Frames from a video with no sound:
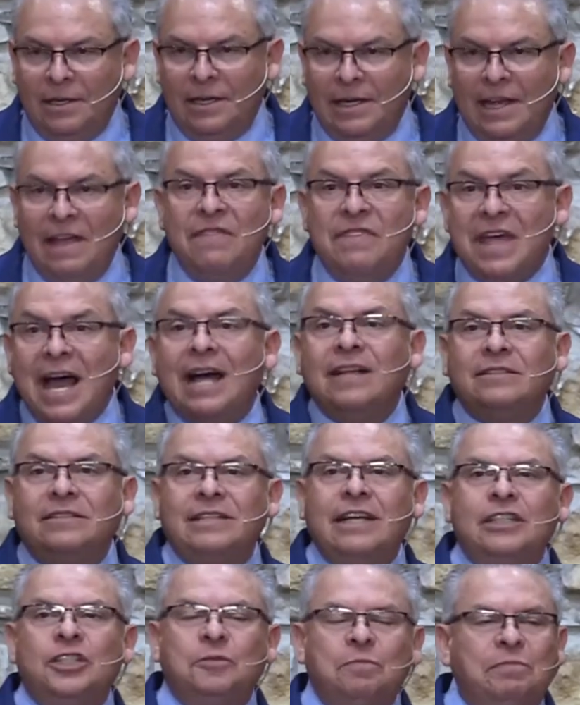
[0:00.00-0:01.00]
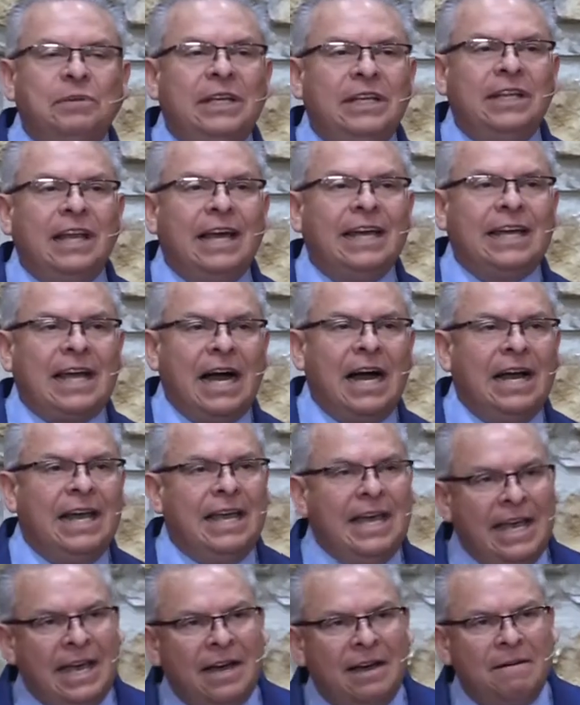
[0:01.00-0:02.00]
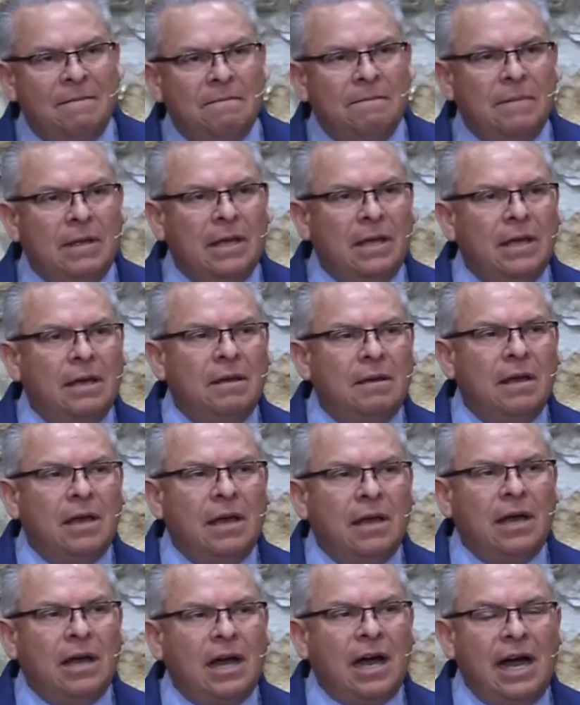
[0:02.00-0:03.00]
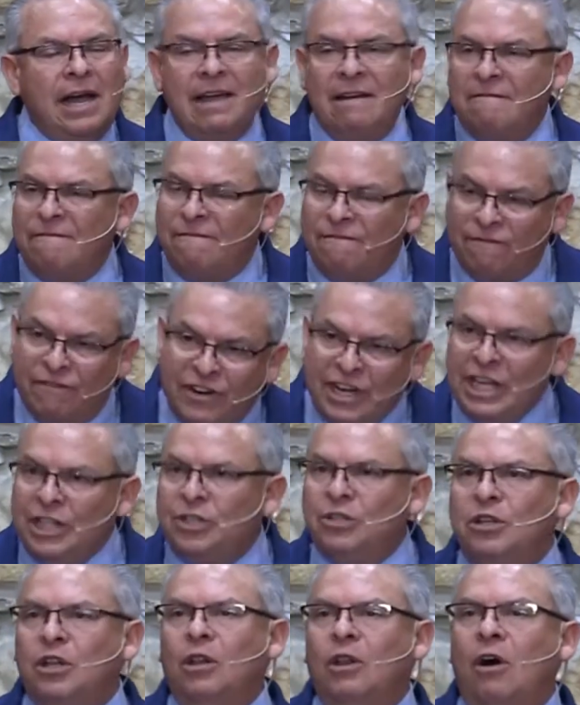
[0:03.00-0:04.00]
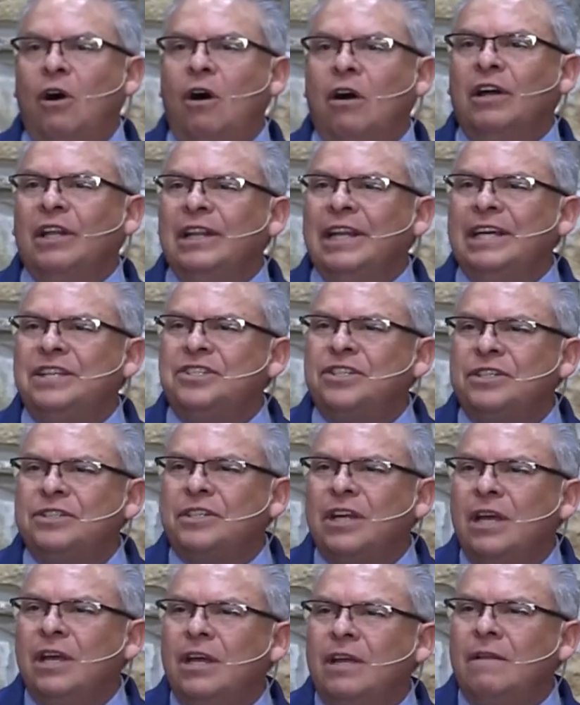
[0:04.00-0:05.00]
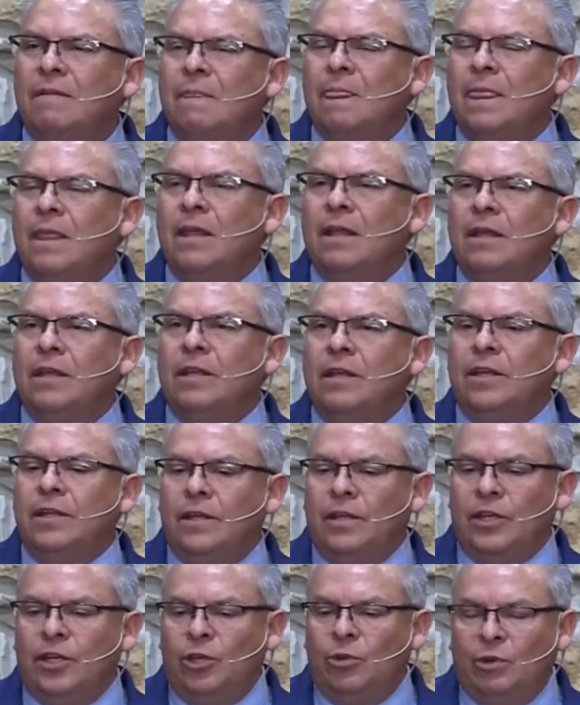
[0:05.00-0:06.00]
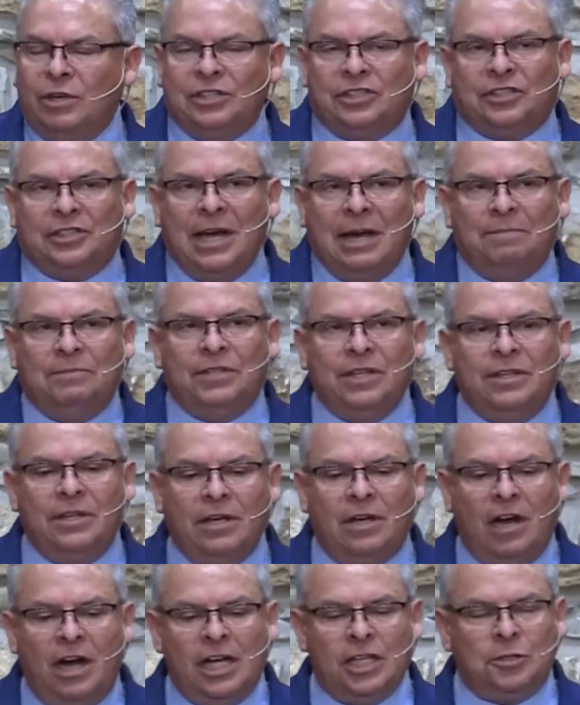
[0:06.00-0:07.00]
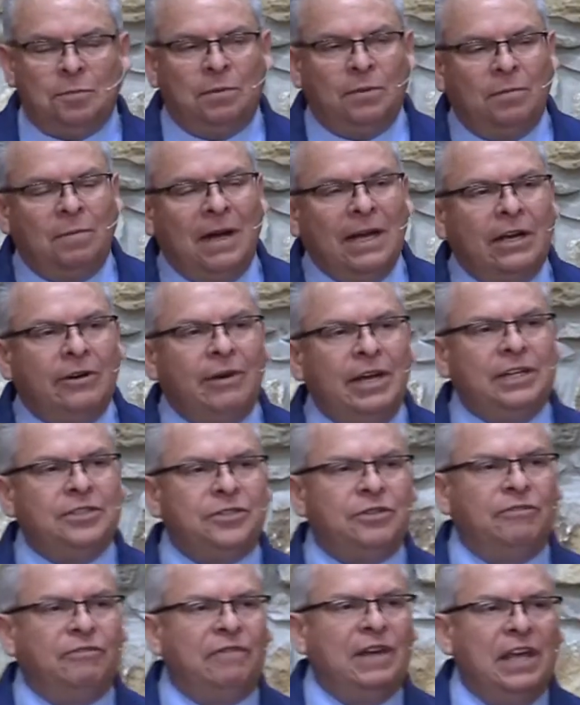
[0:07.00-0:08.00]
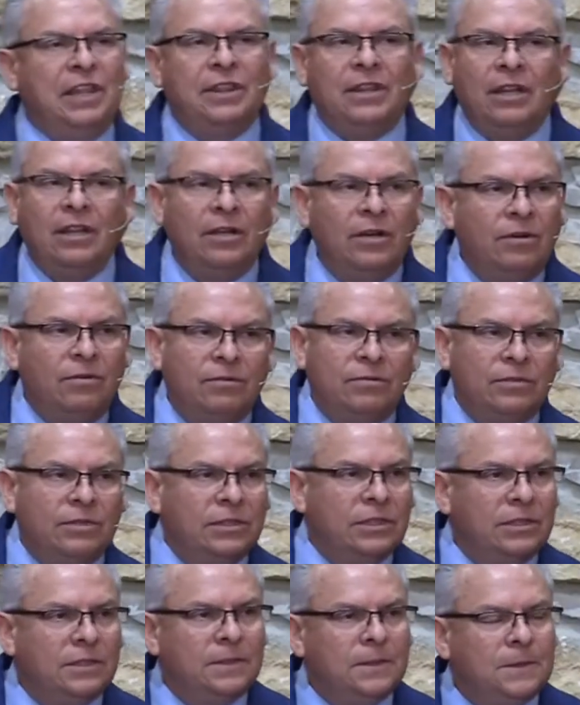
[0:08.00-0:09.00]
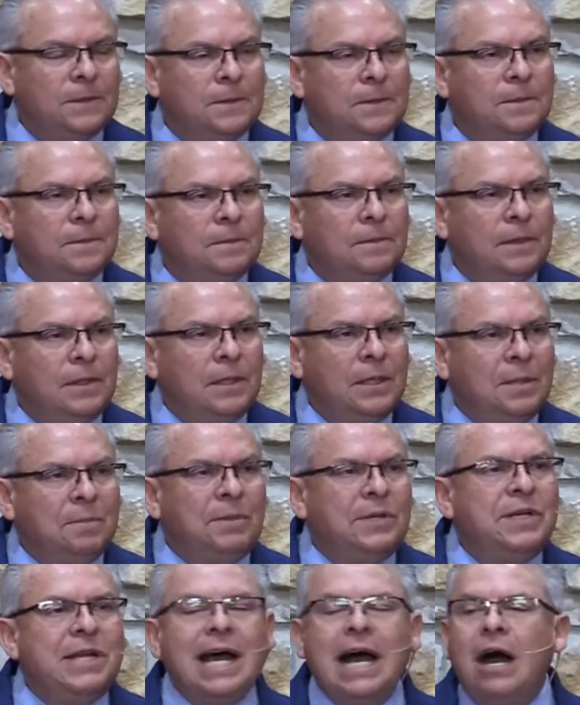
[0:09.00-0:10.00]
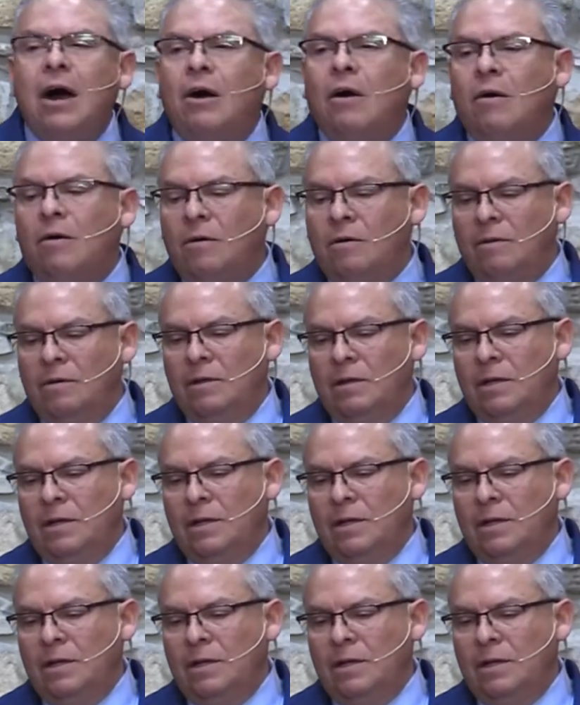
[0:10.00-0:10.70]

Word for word: In that sense, be like I am I am free to the law. Galatians, you accepted the gospel by grace through faith alone. But now